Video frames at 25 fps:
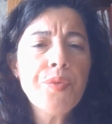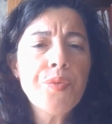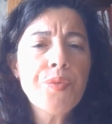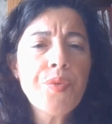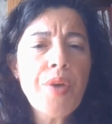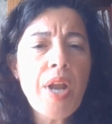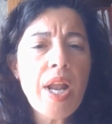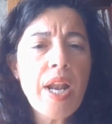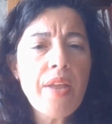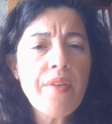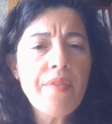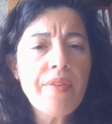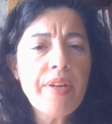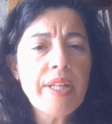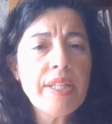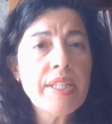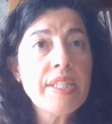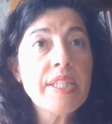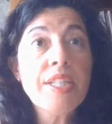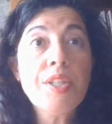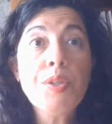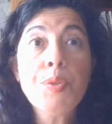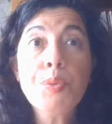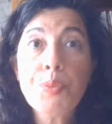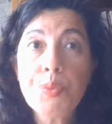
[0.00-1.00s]

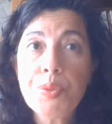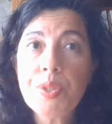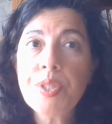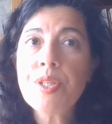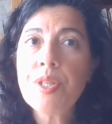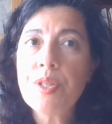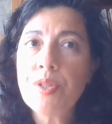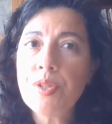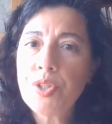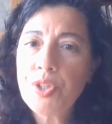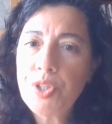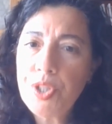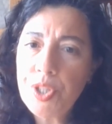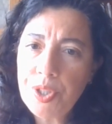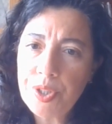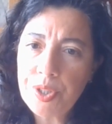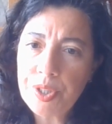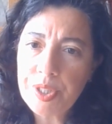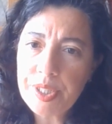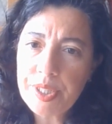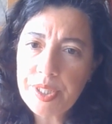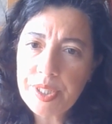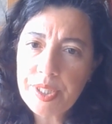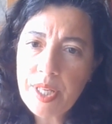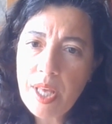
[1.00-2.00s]
relevance in recent
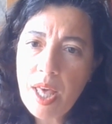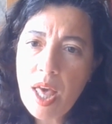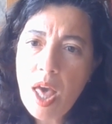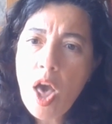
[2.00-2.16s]
years.